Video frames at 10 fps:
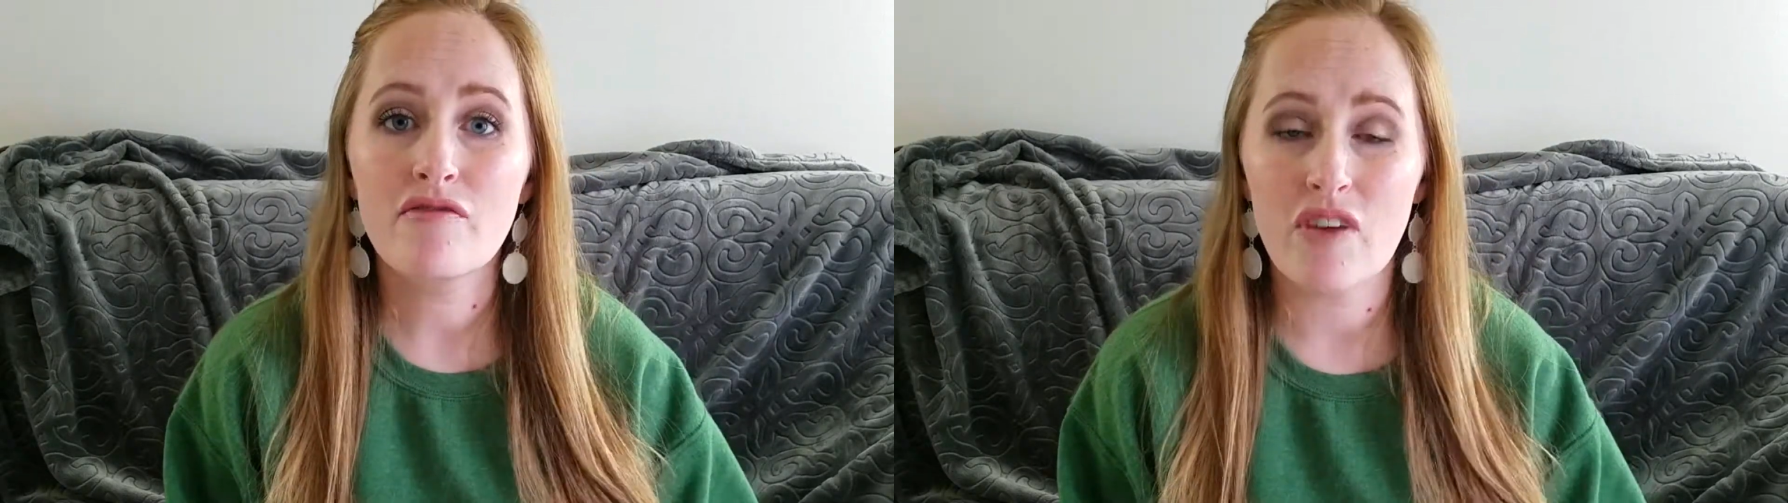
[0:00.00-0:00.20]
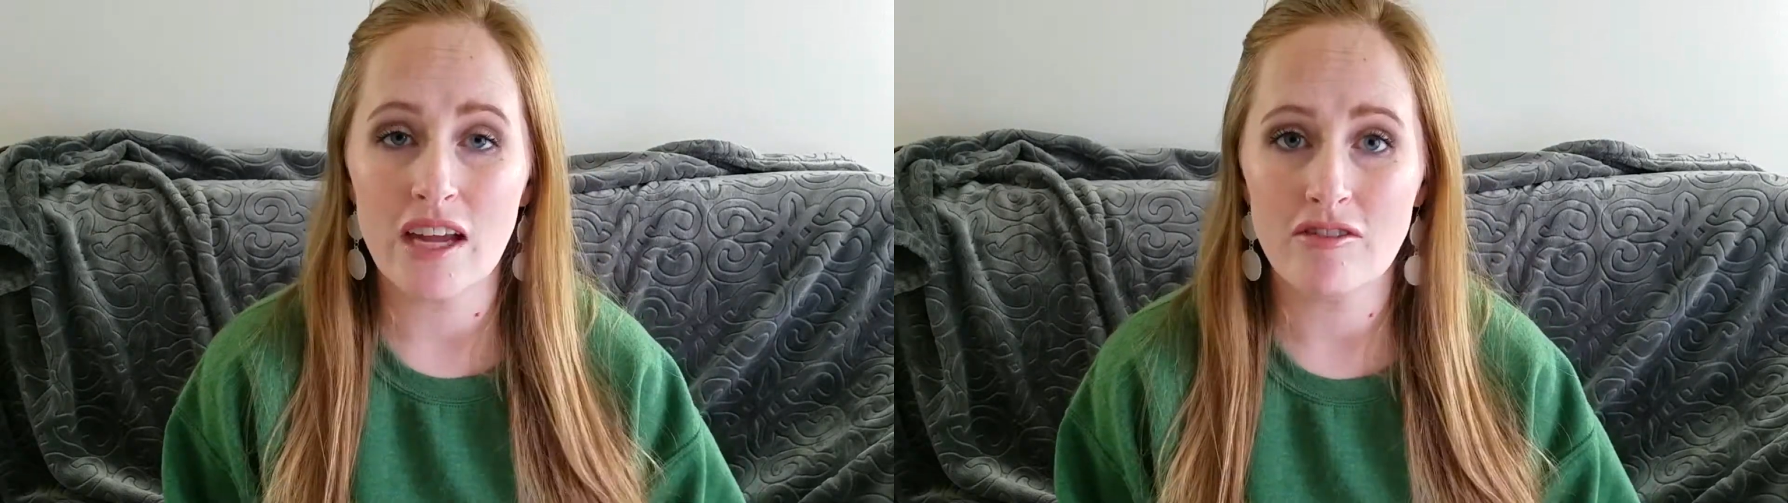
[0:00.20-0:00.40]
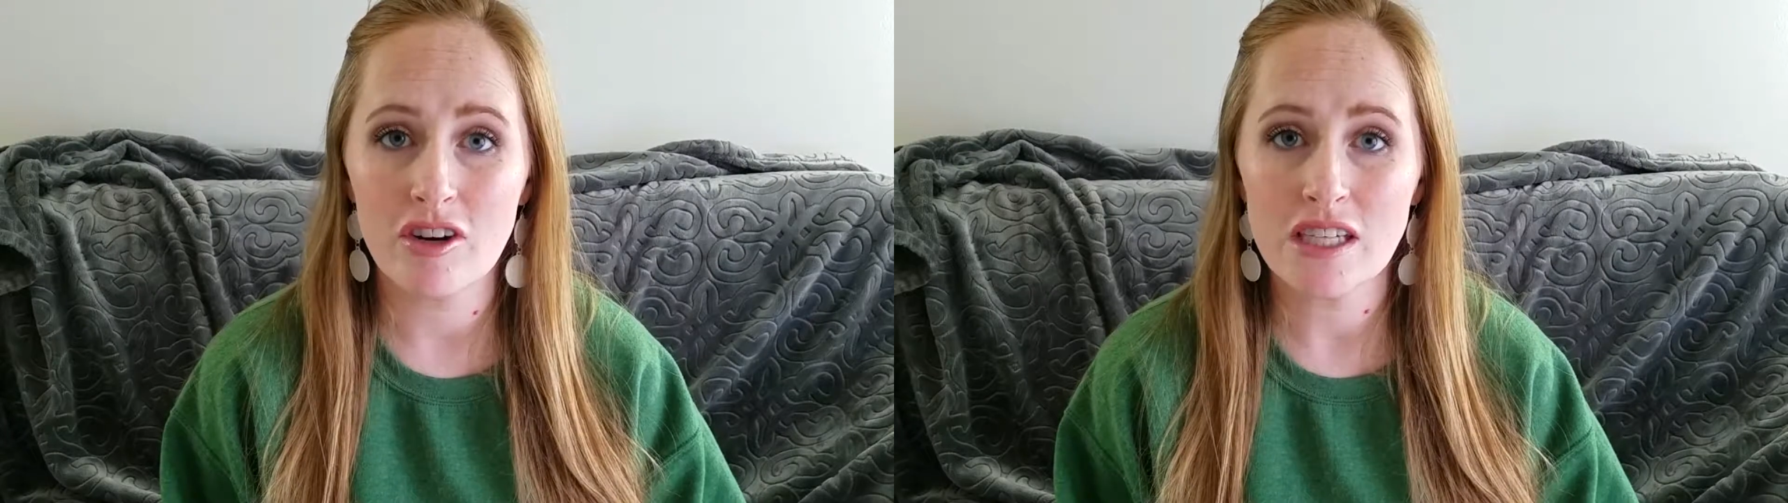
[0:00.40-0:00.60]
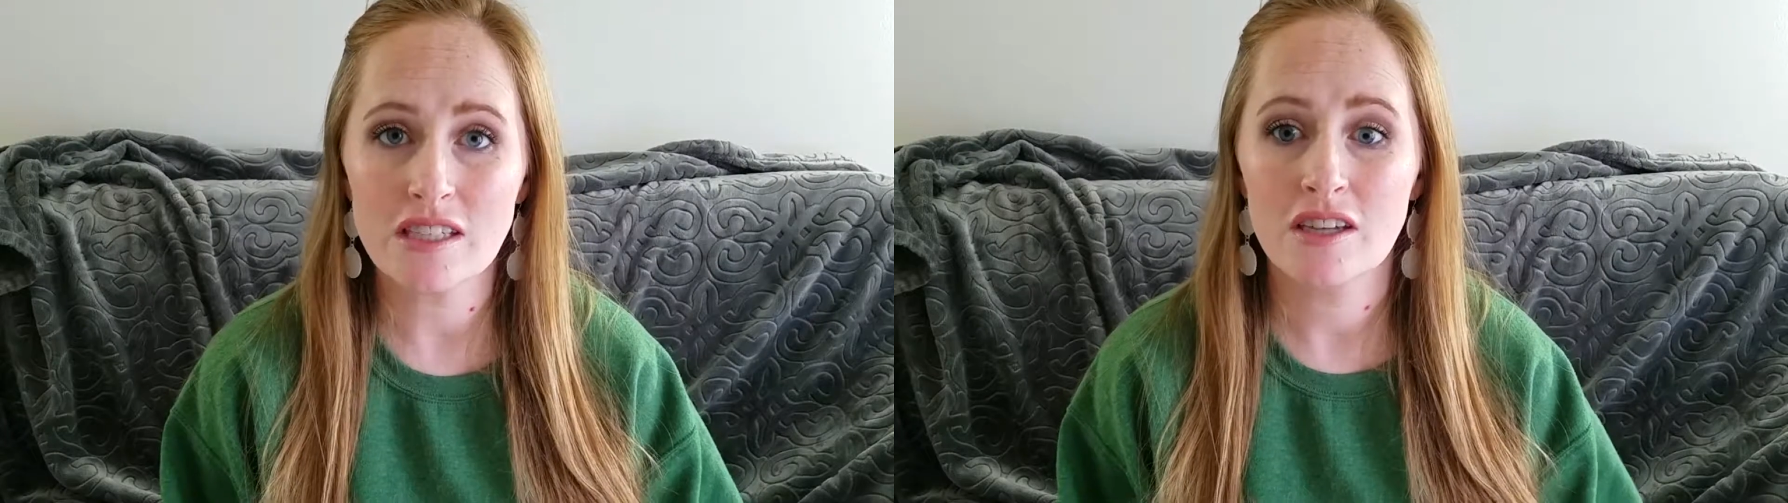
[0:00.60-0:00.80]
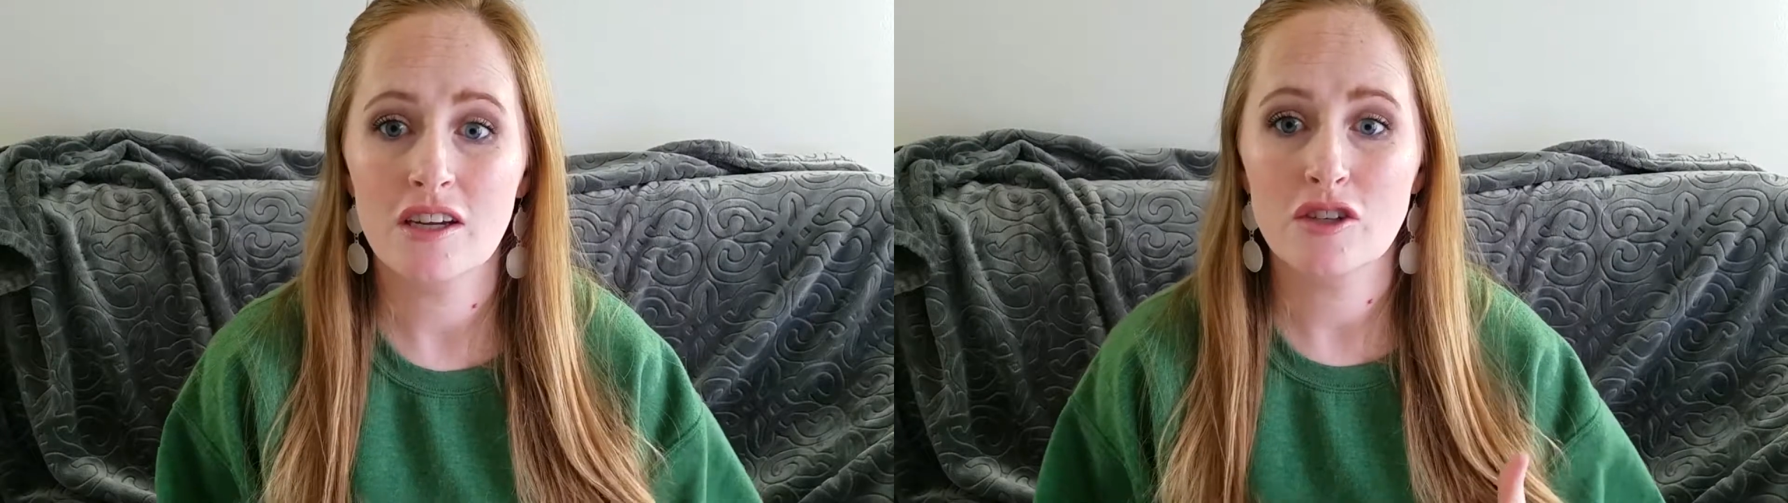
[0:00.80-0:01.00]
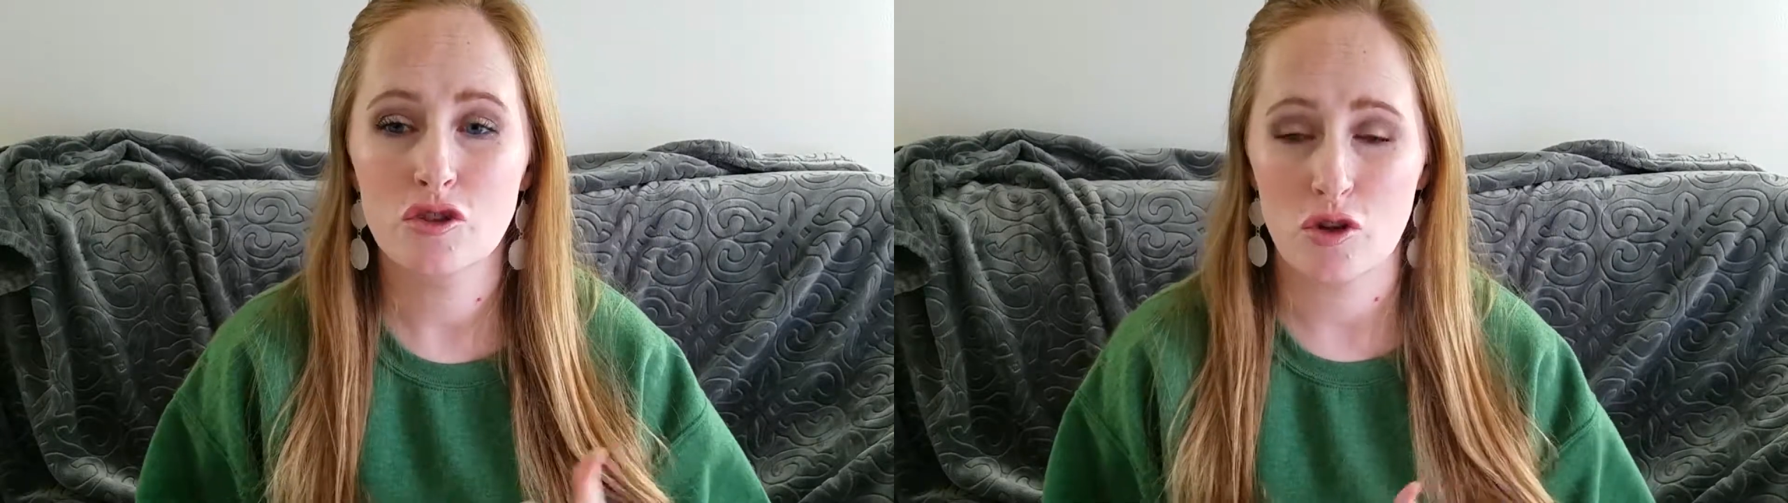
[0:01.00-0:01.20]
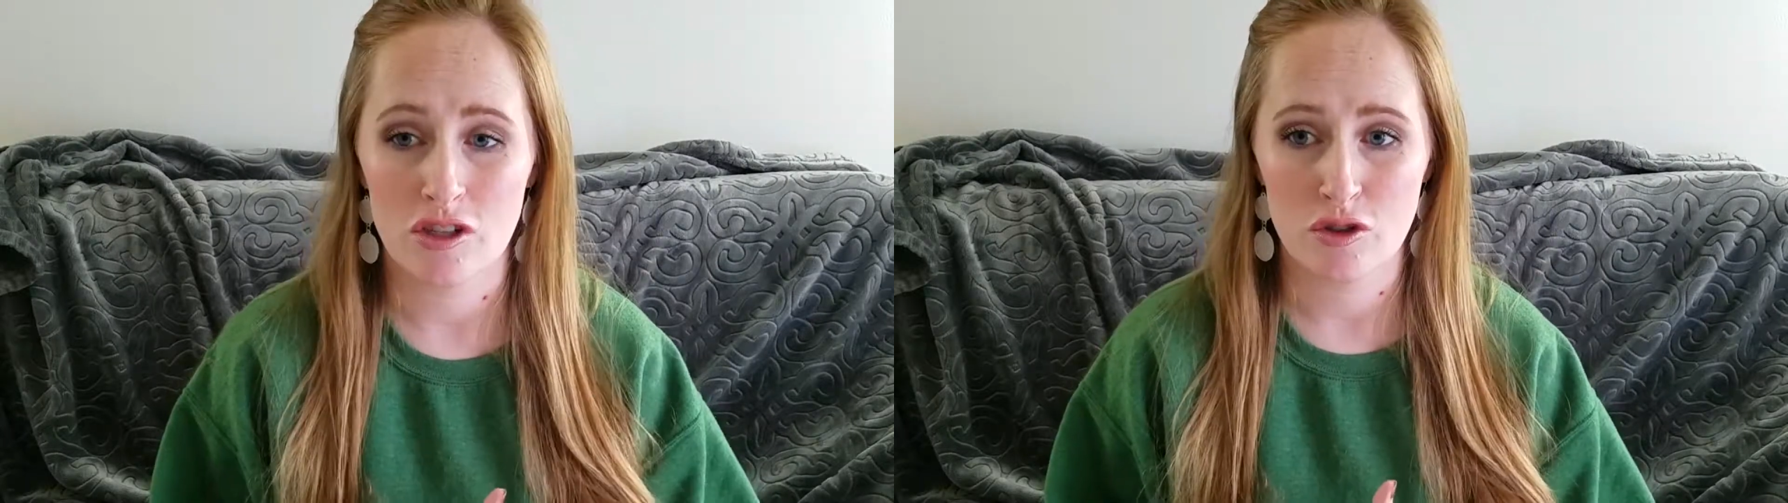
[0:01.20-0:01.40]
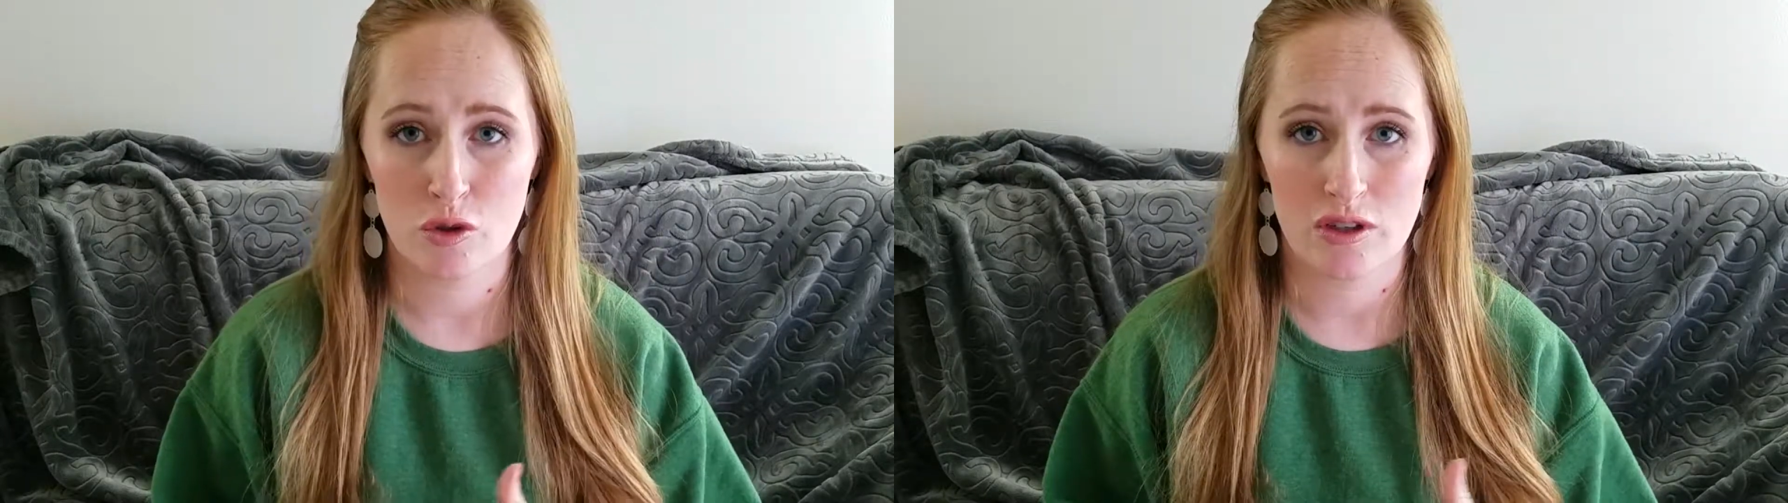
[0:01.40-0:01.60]
favorite
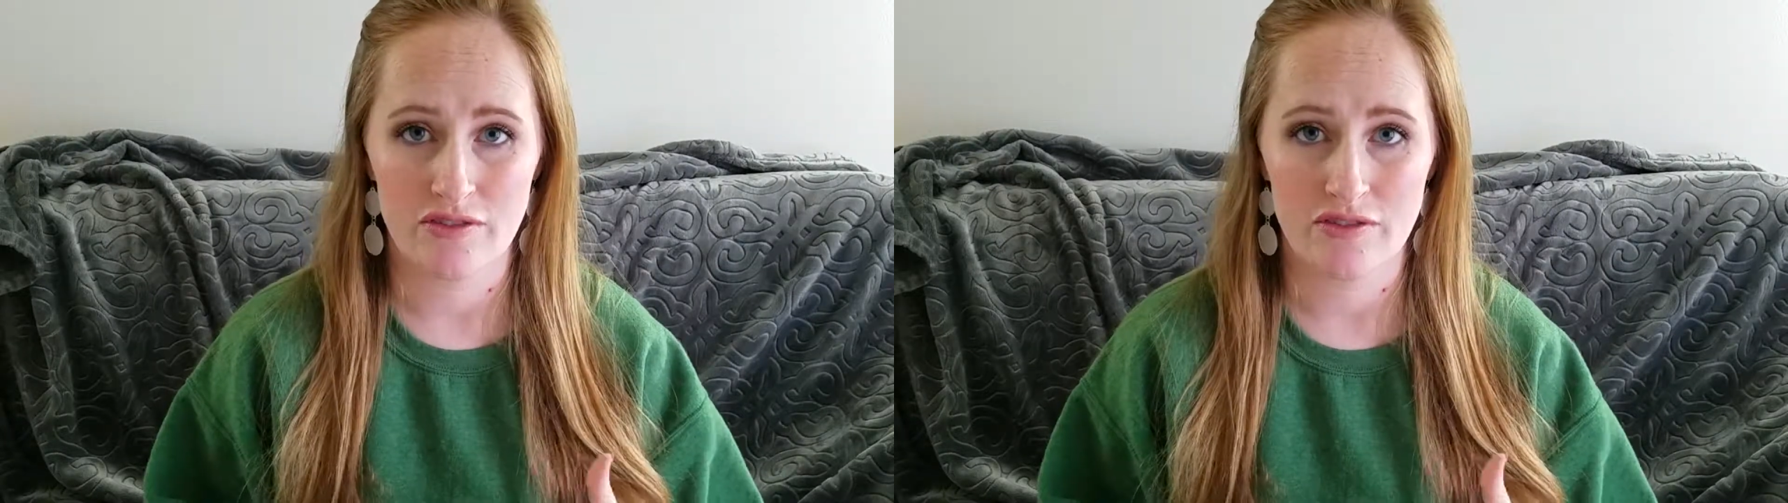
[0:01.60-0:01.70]
drugstore